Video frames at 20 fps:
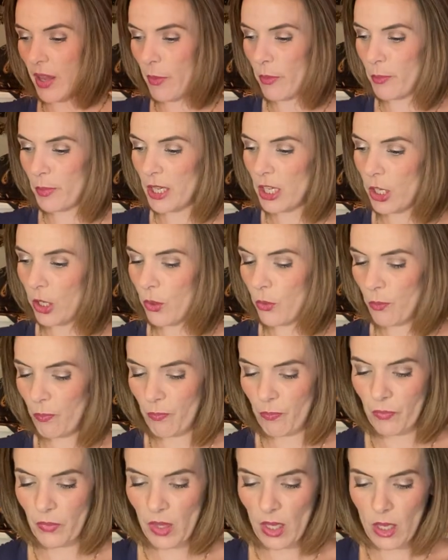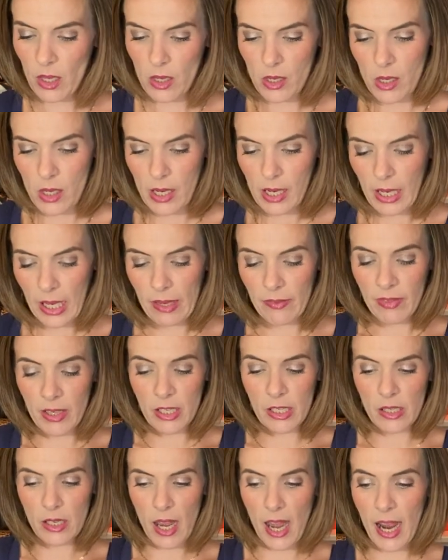that would be cute. And
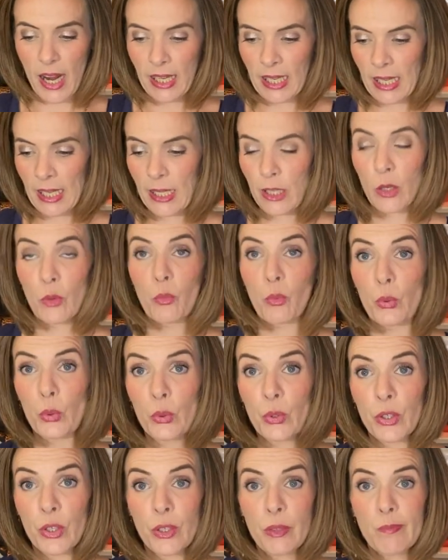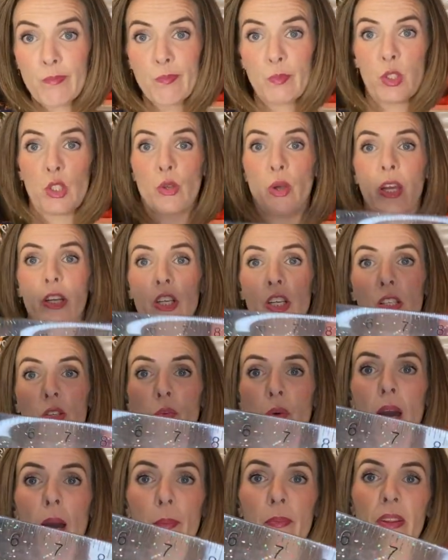then I needed a ruler, so I just
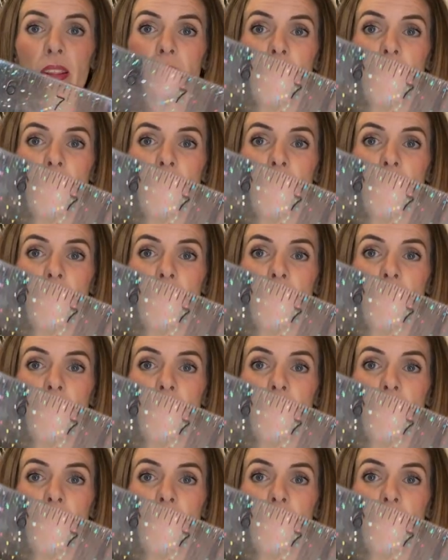grabbed